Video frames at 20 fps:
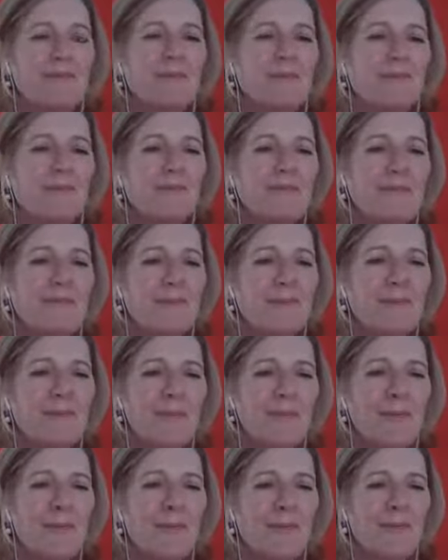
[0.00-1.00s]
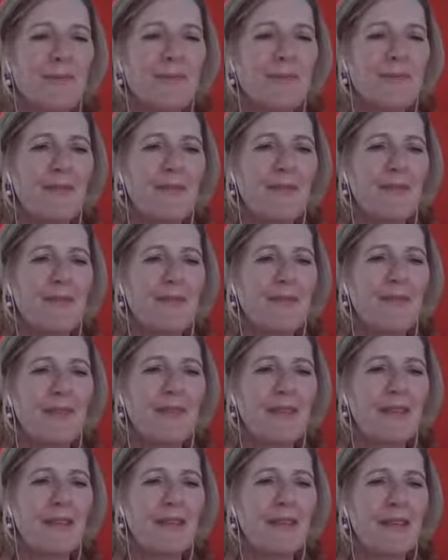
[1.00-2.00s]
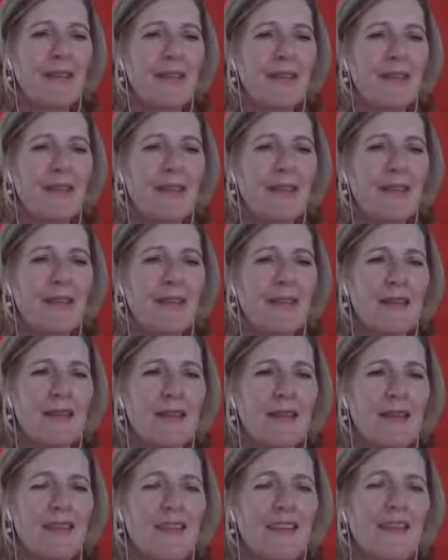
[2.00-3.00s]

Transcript: (no one is talking)